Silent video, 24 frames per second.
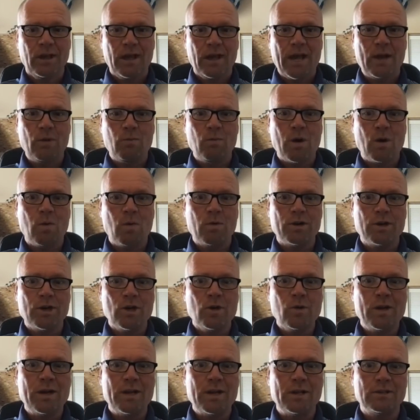And what we're
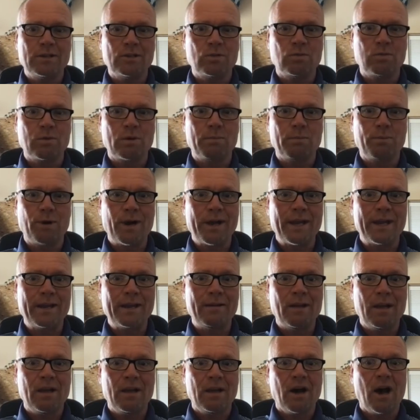doing is is we're bringing
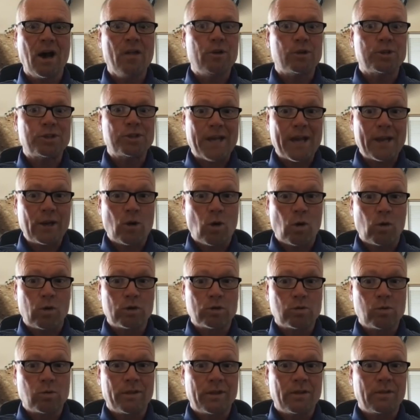other
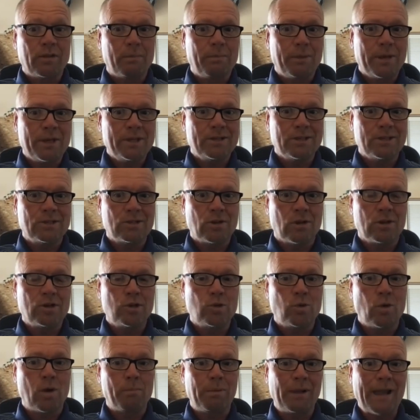stakeholders within the business
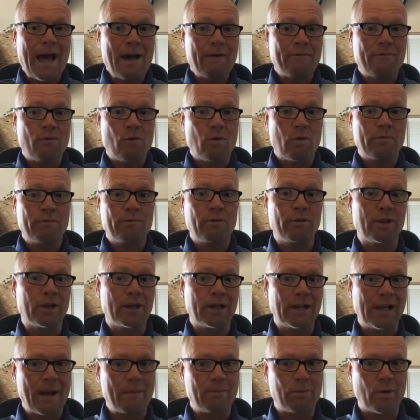onto a platform for the
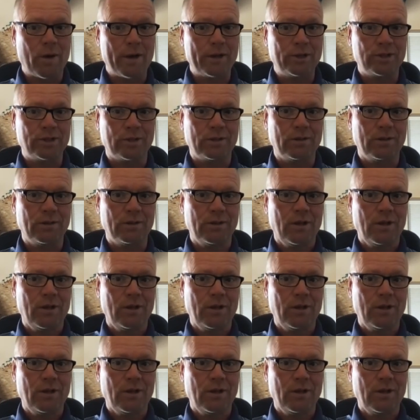collaboration.